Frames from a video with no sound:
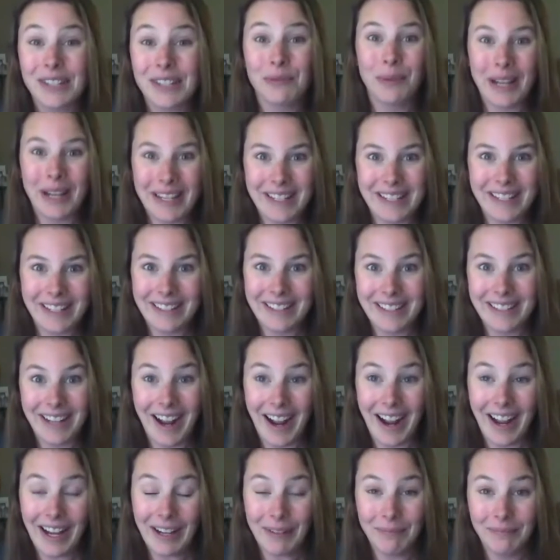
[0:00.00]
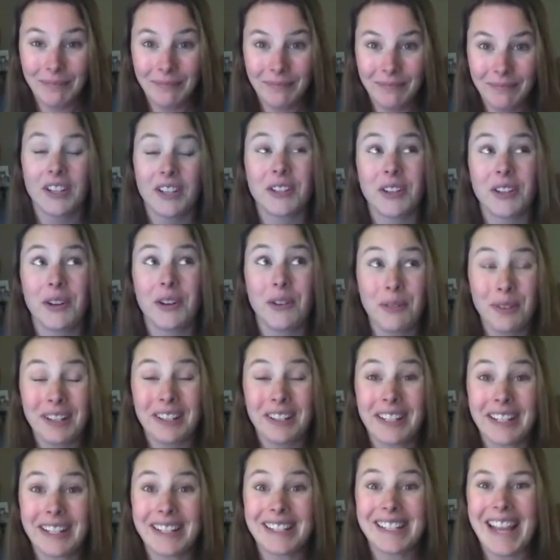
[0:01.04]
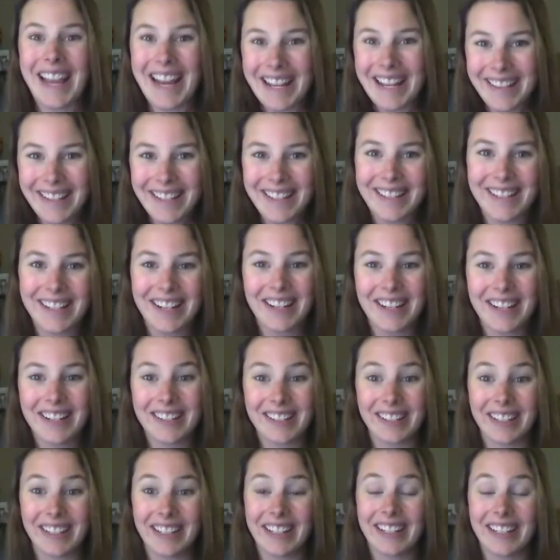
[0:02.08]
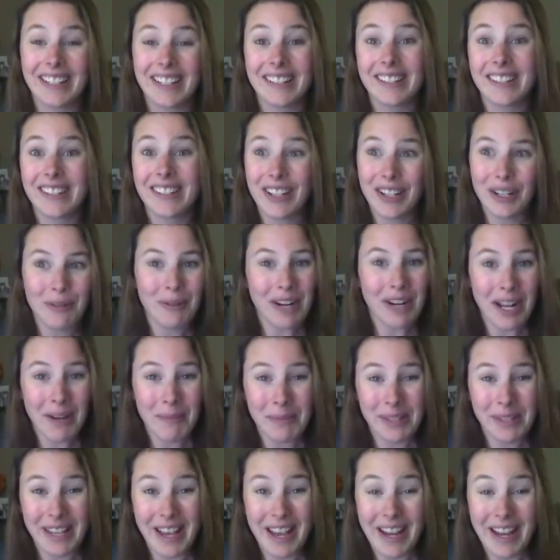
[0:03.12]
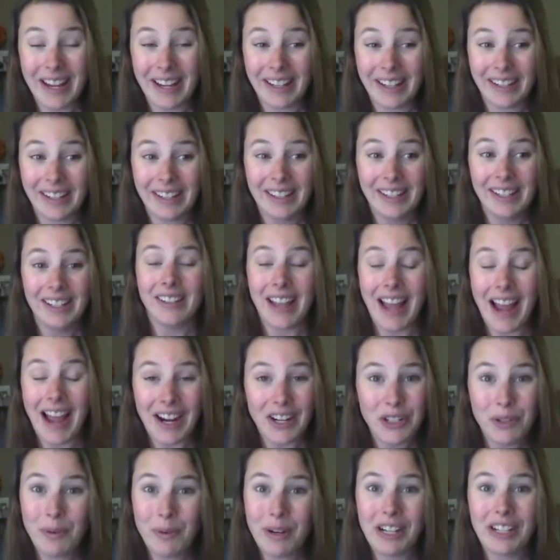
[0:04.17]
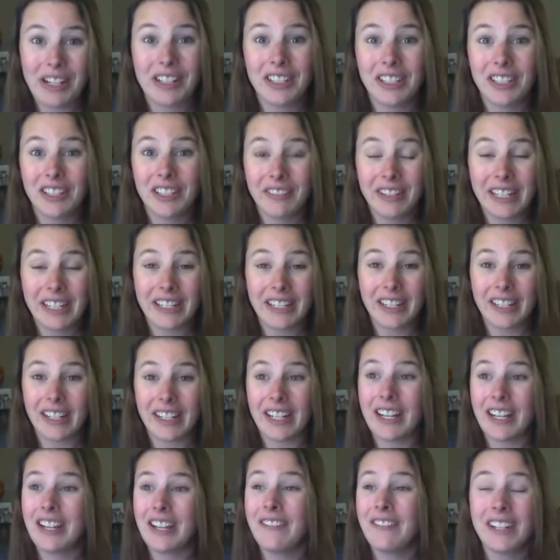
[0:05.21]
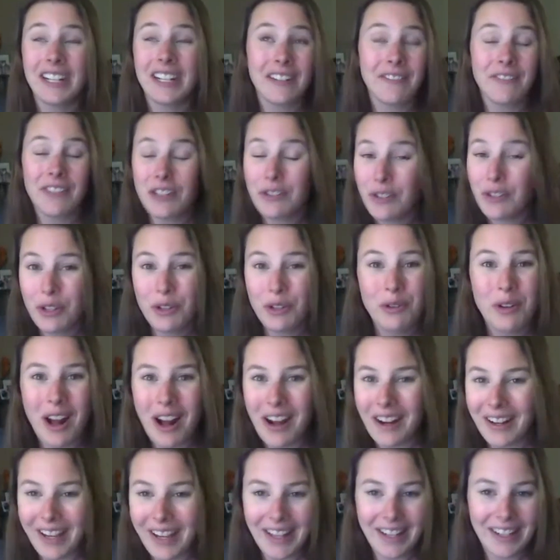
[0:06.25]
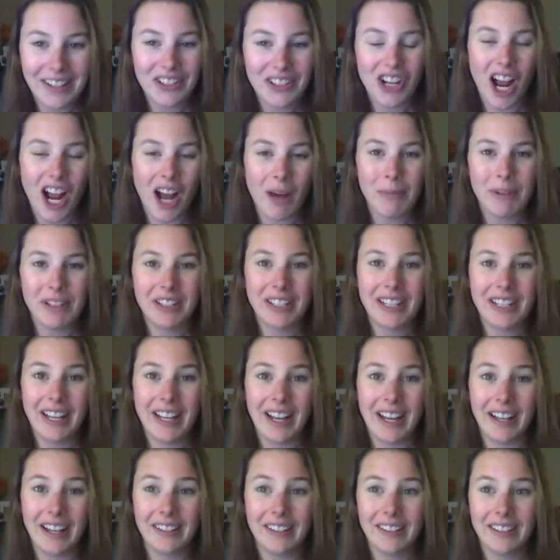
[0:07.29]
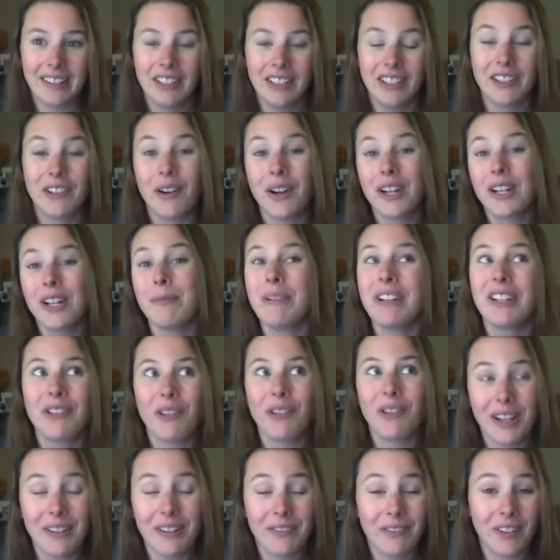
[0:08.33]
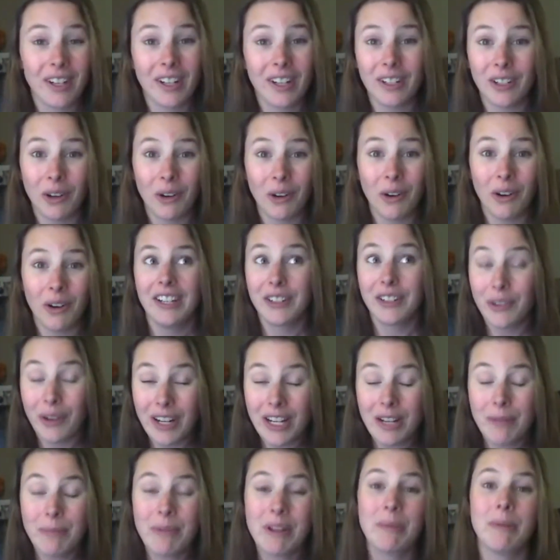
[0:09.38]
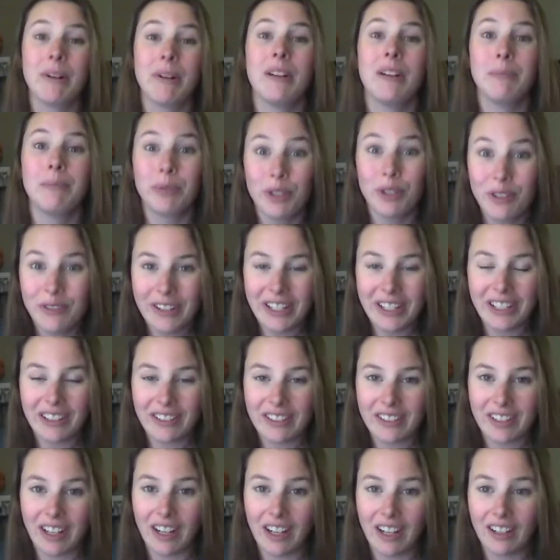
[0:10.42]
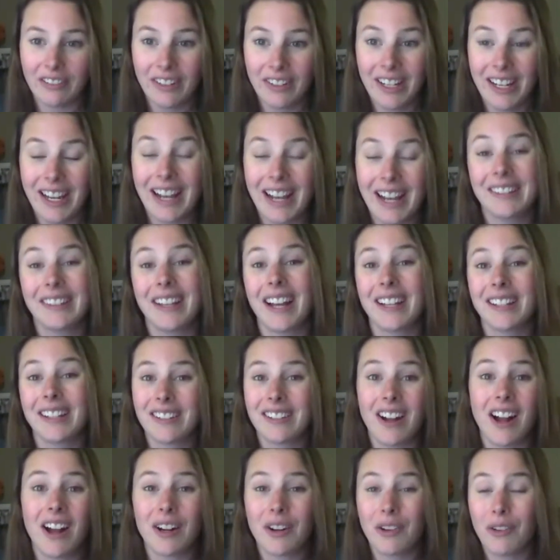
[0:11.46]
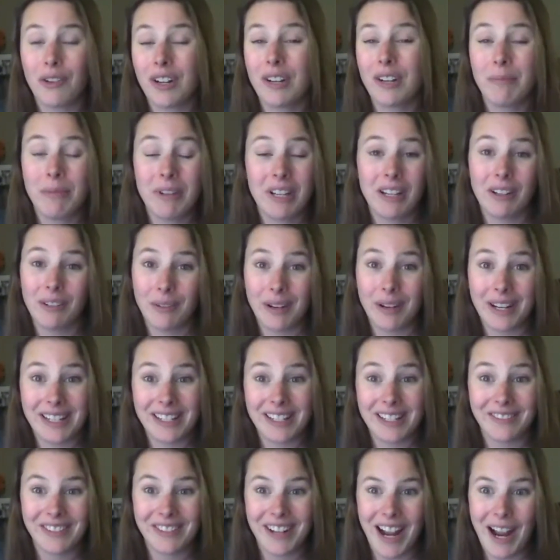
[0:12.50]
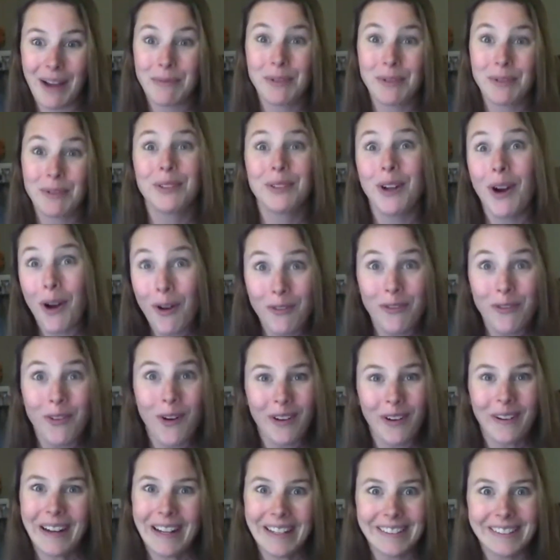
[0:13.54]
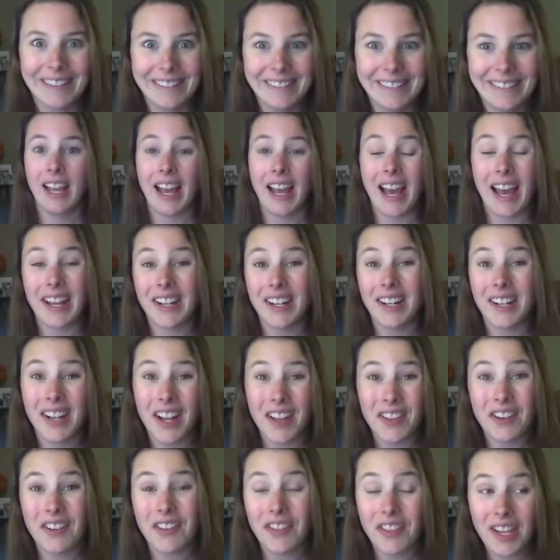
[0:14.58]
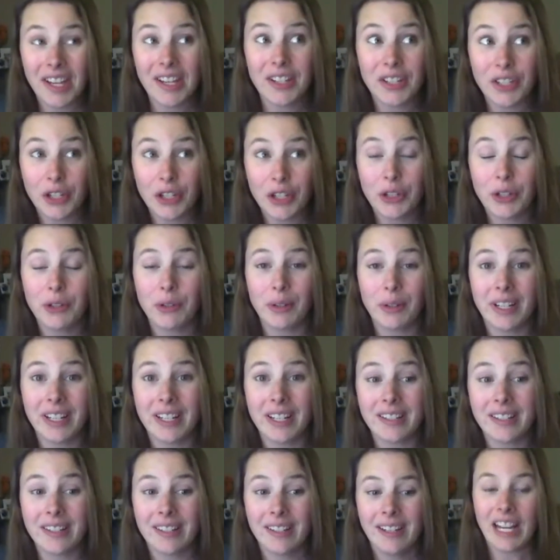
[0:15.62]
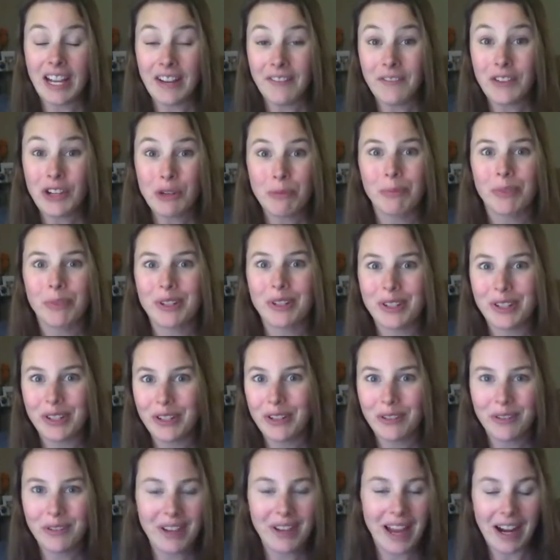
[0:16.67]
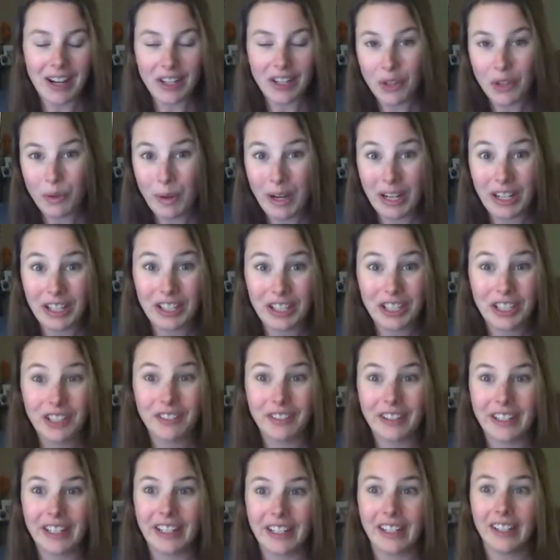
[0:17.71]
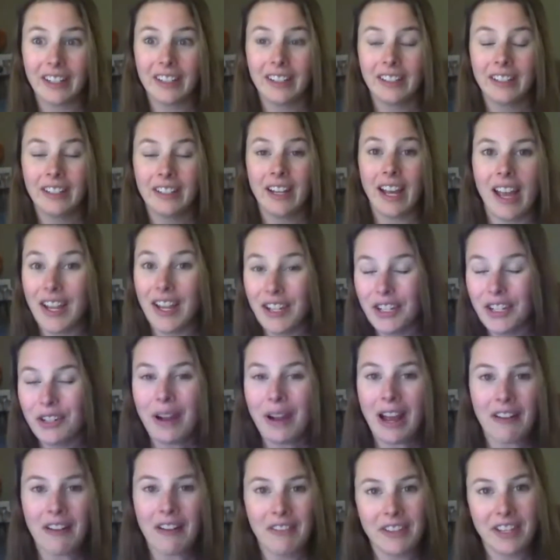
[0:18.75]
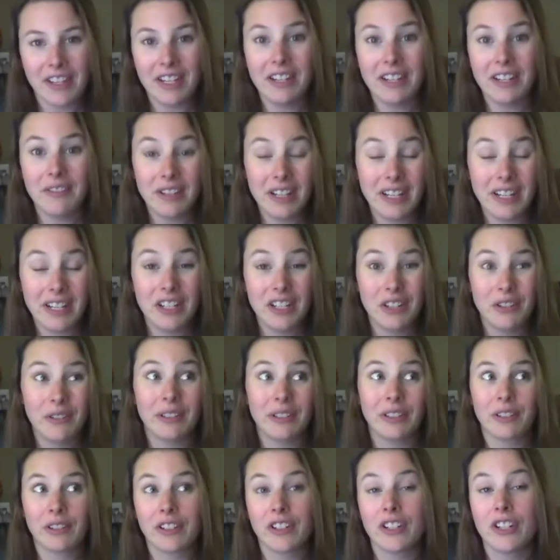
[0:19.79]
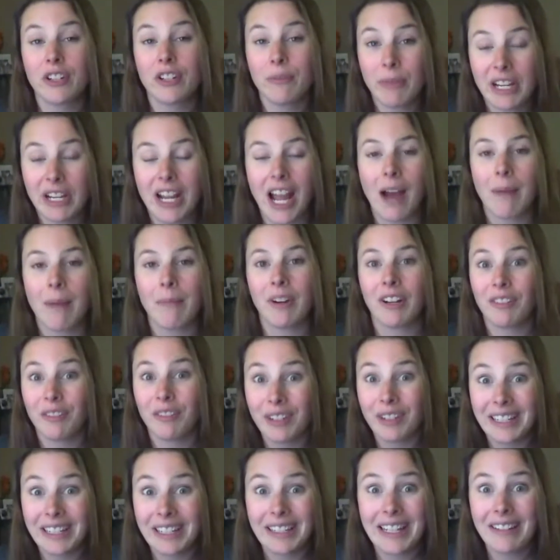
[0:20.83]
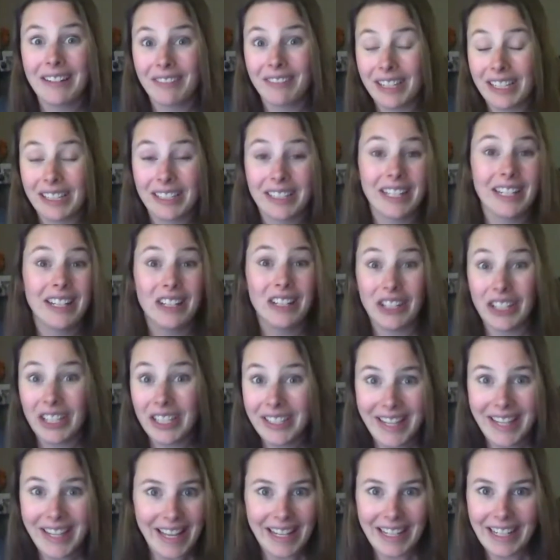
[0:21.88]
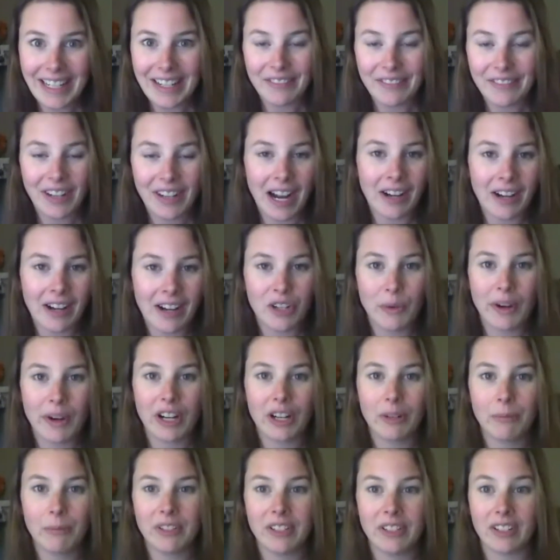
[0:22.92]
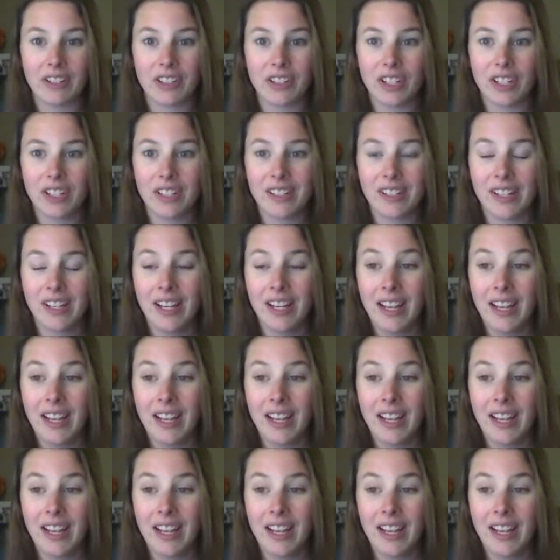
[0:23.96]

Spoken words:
wasting time. So really, take this seriously. Consider what I'm saying. The actuarial career, even if you do not get a job in the end, you're going to be going for a goal. You're going to be improving yourself, and that's not going to be a waste of time. So go for it. And another thing too is if you pursue the actuarial career and do everything you need to in order to become a really, really good candidate for actuarial positions,